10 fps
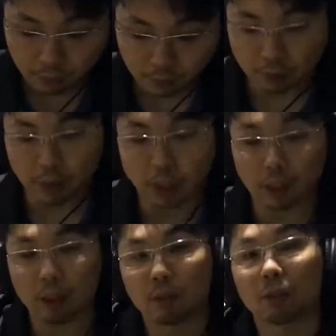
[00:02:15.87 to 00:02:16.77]
ready?
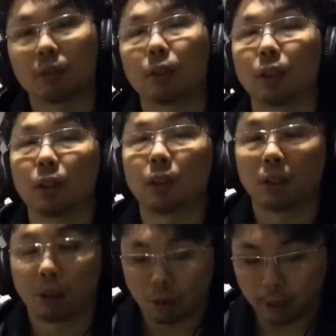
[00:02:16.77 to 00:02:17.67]

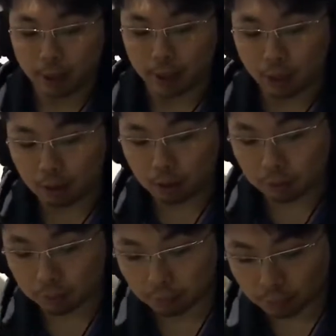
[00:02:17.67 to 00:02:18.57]
On my count,
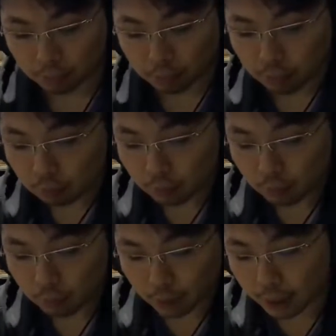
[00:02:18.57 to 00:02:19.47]

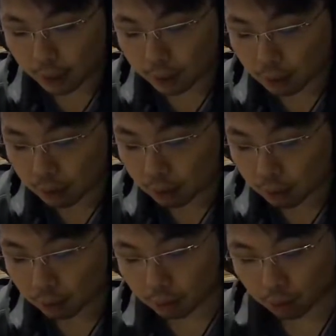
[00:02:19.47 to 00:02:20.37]
and
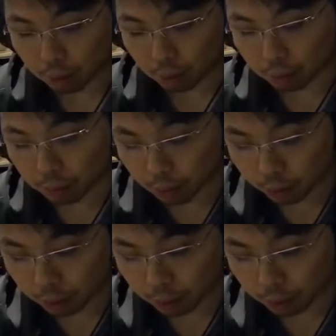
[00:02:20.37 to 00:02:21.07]
oh, sorry.